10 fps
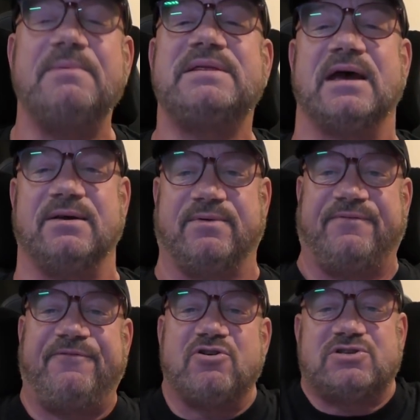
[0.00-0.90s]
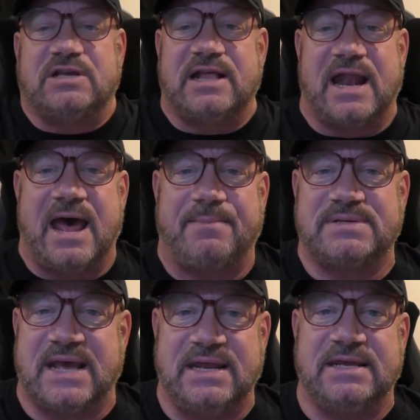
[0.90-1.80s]
let me tell you, the first thing that
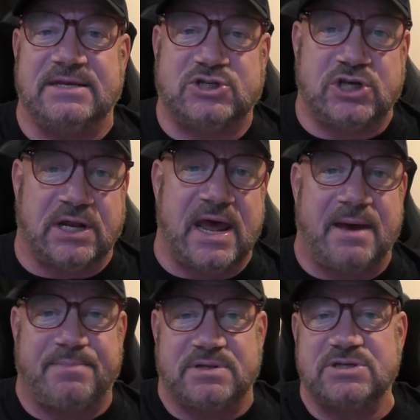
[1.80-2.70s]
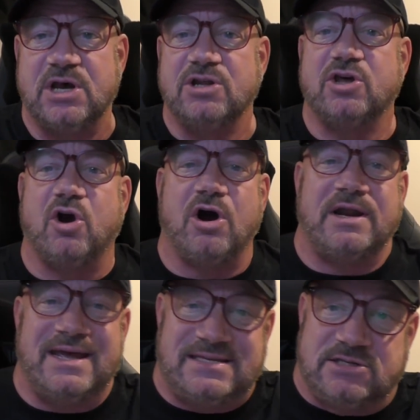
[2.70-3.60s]
happens, any of this shit happens, the
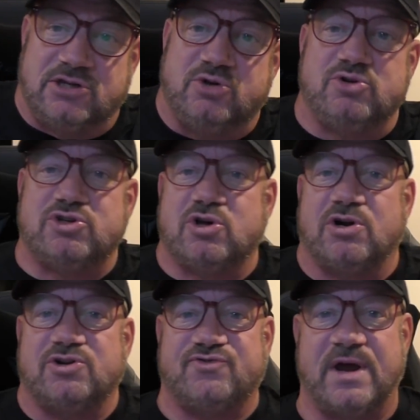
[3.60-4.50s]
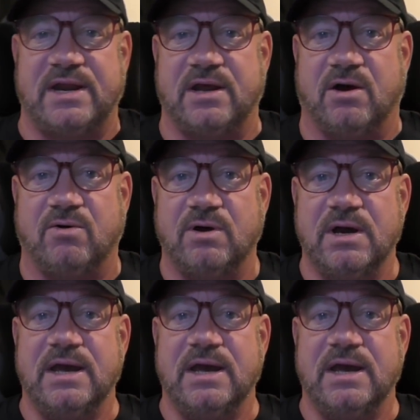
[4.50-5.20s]
guard hits the deuces on his radio.